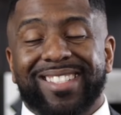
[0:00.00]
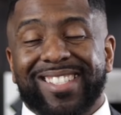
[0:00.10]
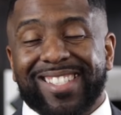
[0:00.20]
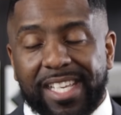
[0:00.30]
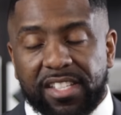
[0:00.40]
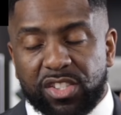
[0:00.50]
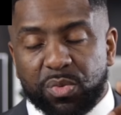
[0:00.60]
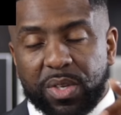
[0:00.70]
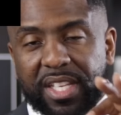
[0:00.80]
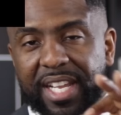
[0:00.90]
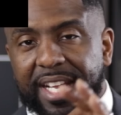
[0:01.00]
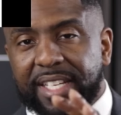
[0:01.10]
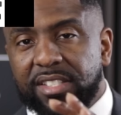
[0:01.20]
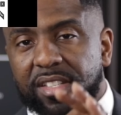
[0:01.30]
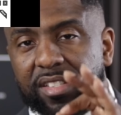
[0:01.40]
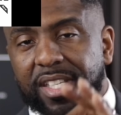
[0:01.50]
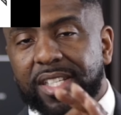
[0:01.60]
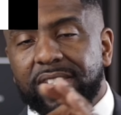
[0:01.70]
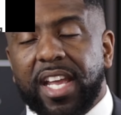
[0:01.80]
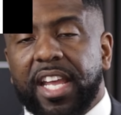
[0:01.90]
Scents with an S,
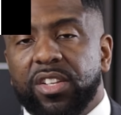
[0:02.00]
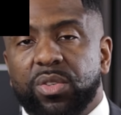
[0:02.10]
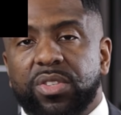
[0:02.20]
Scents Angels.